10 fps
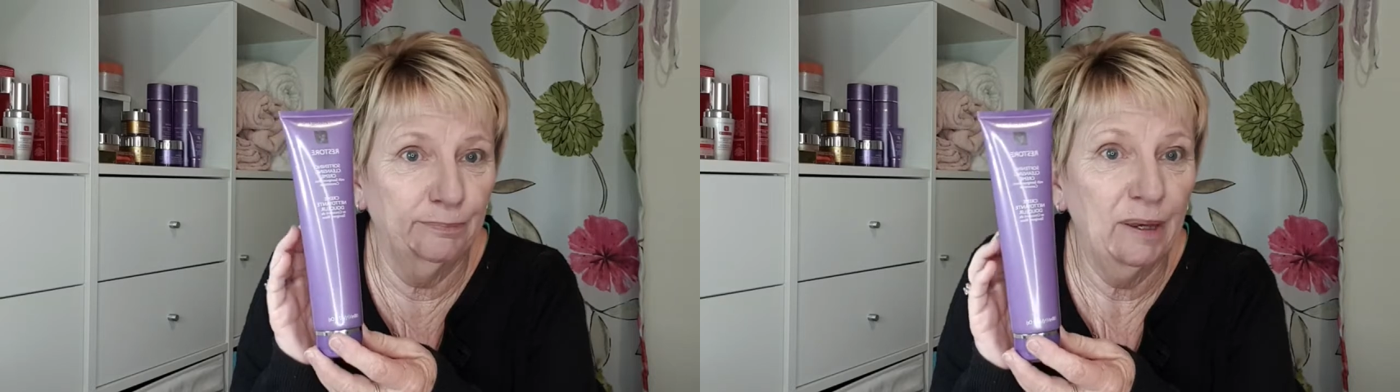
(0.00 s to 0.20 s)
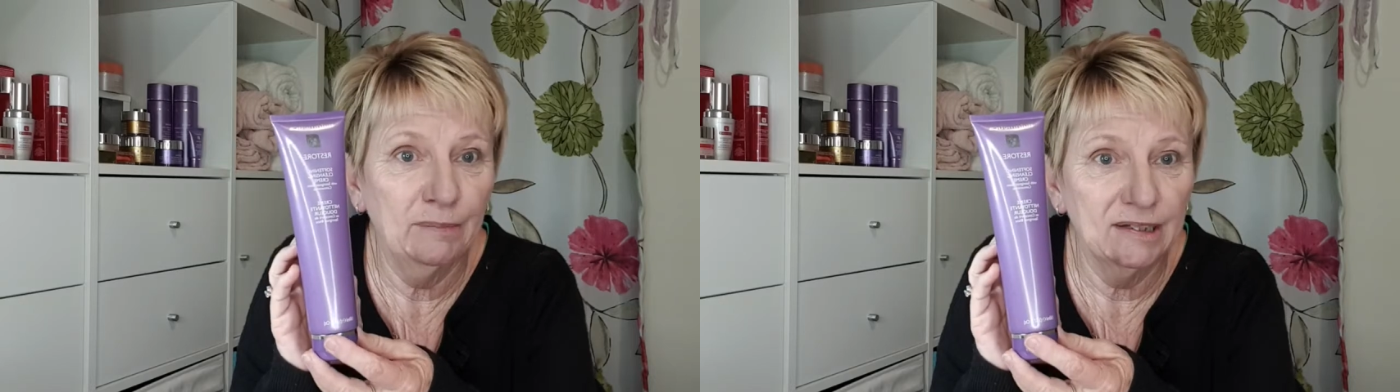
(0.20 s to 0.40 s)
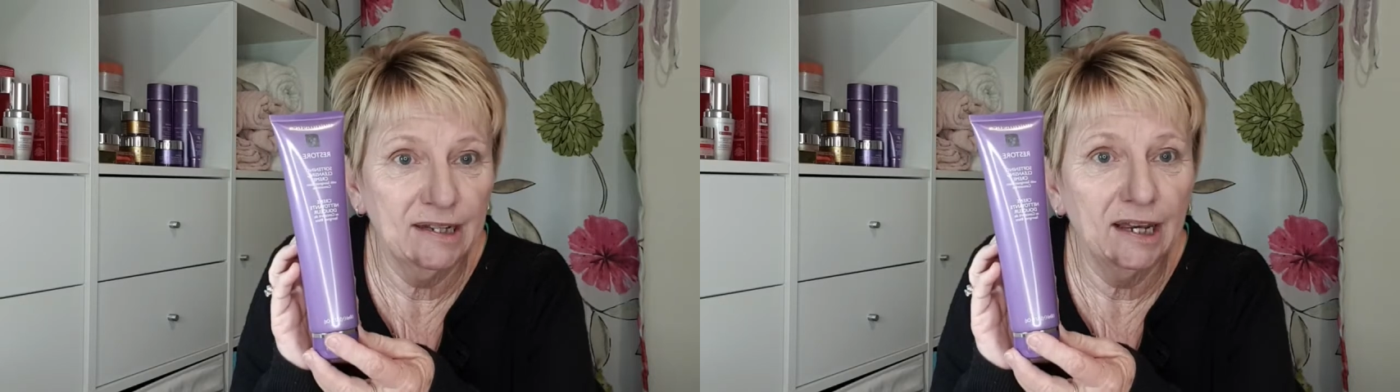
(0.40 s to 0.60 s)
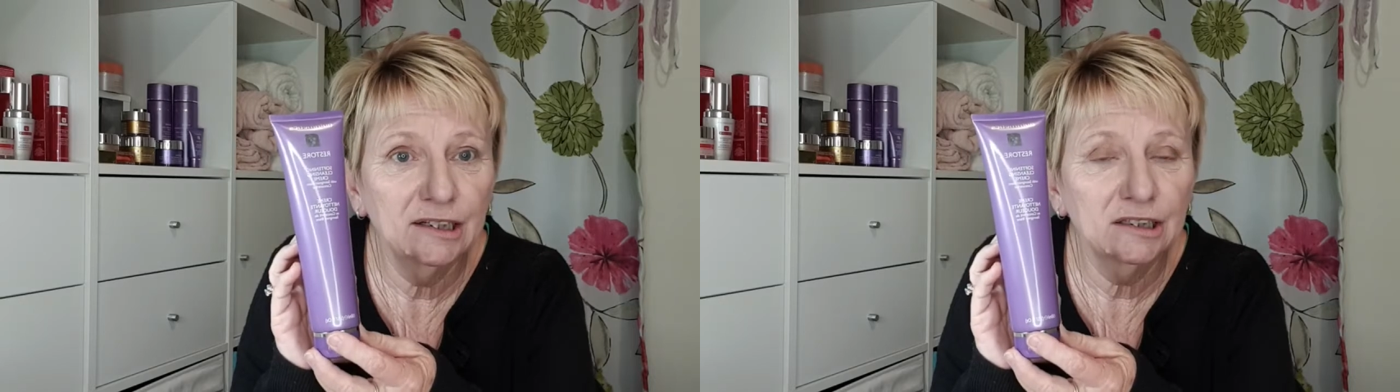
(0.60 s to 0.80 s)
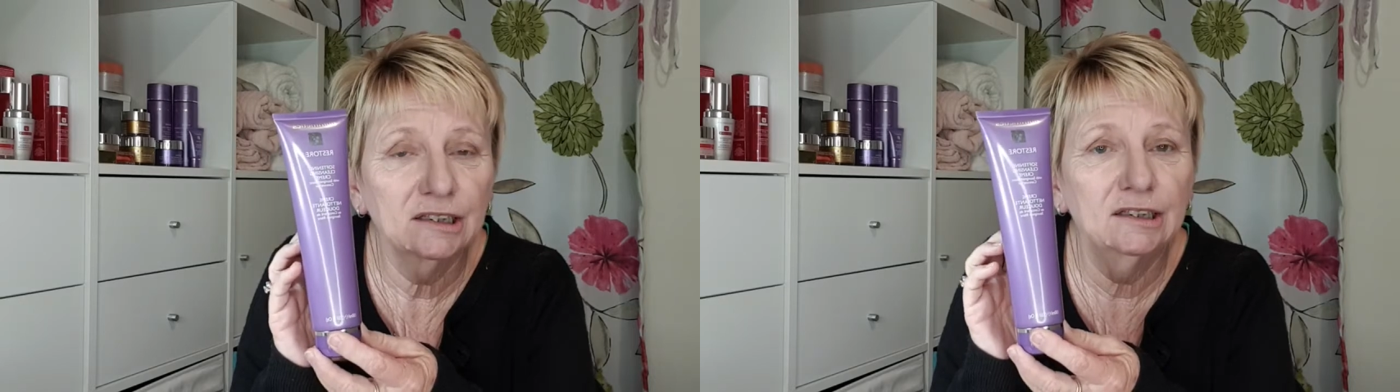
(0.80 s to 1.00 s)

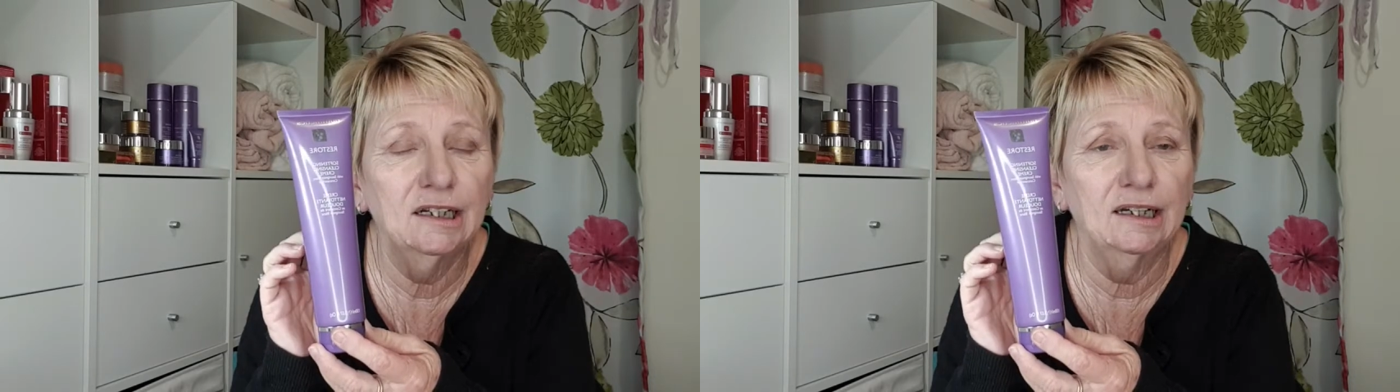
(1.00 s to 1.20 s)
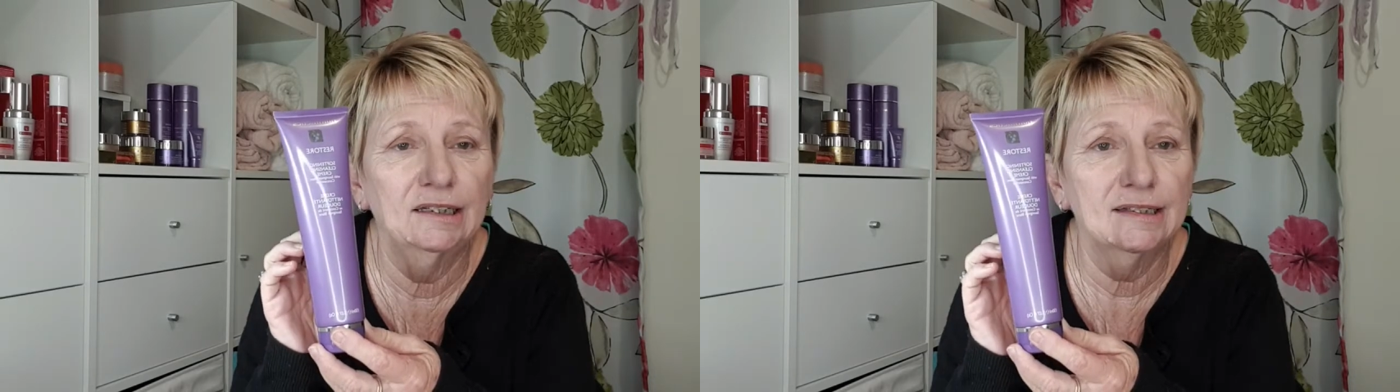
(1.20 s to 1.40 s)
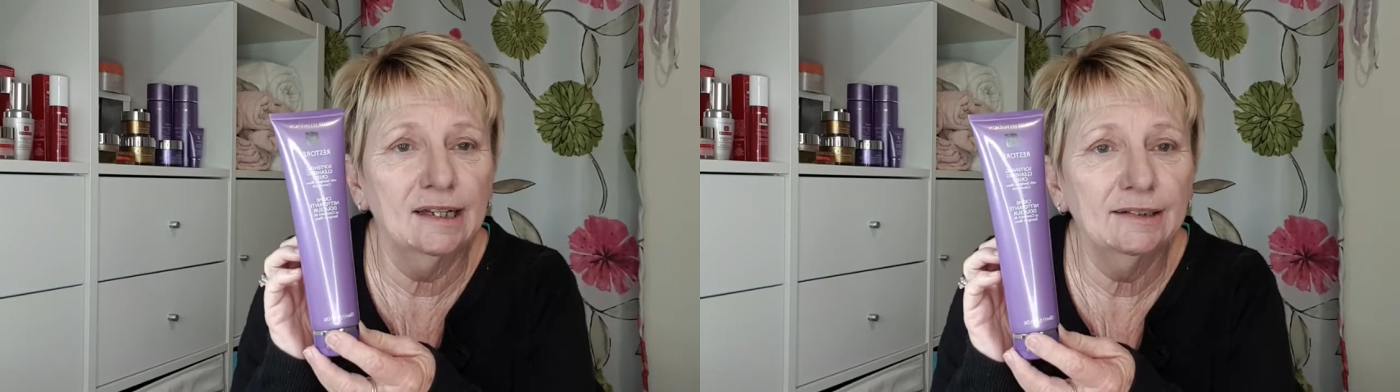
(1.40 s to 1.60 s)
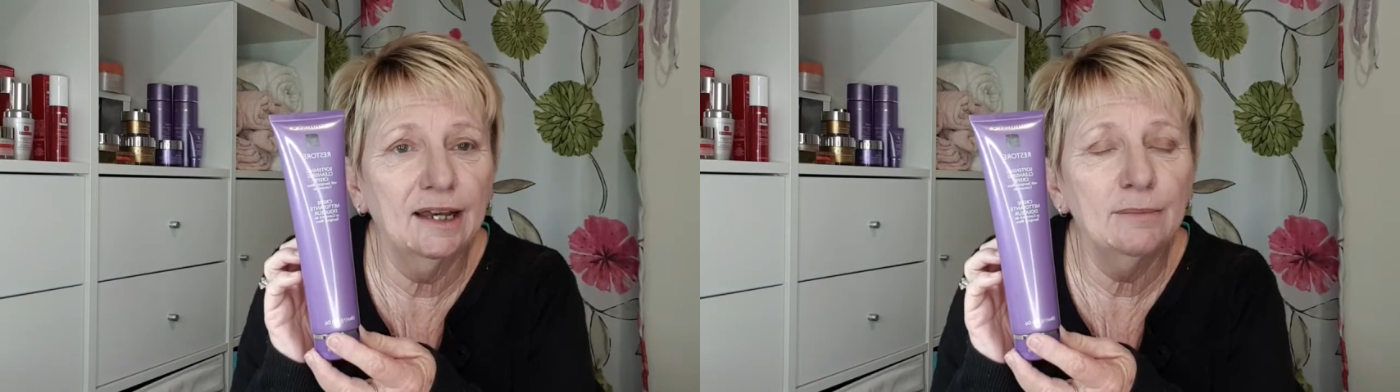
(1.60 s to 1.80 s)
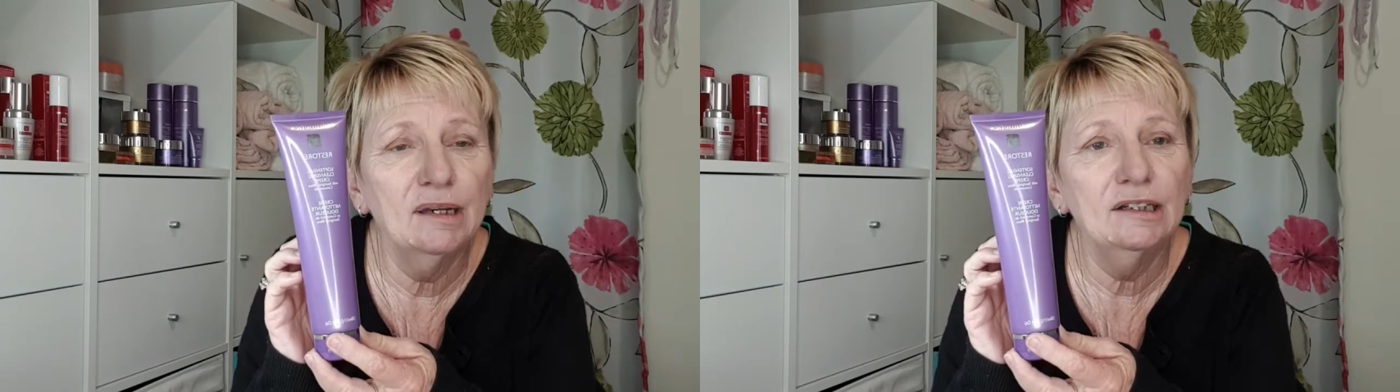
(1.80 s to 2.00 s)
pigmentation and sun
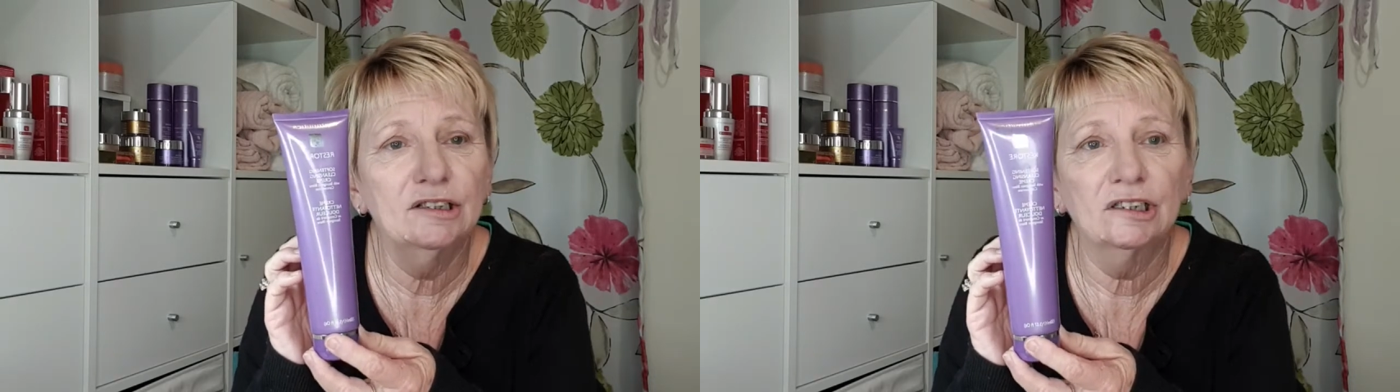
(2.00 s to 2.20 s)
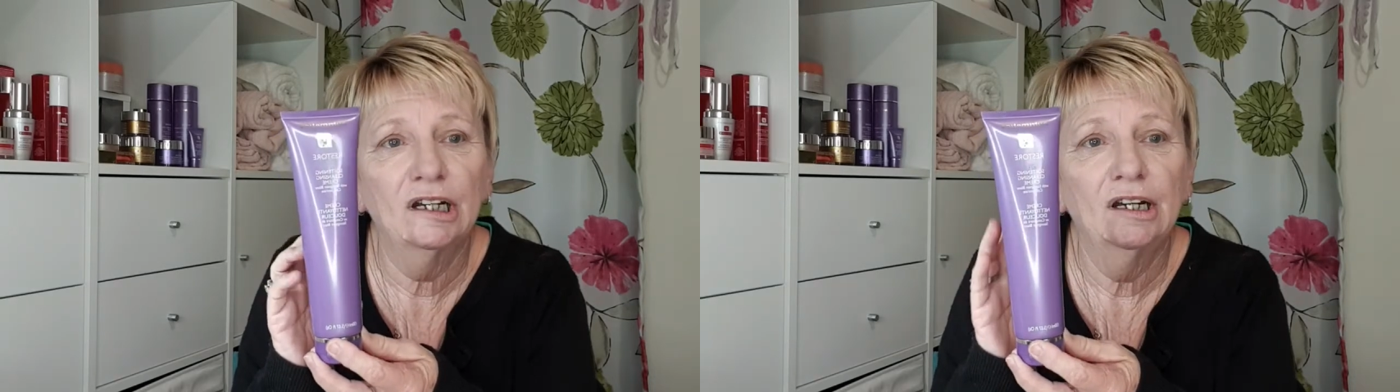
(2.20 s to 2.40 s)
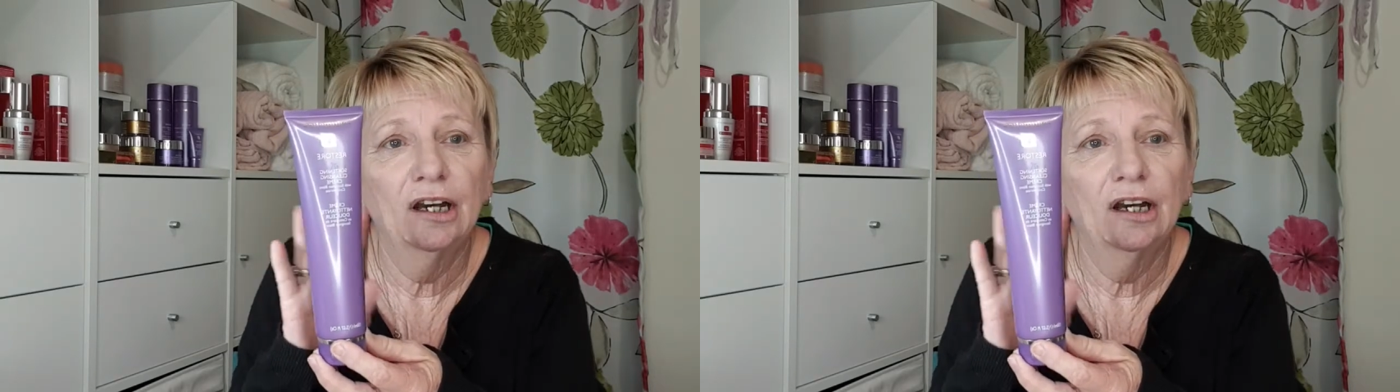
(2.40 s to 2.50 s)
damage.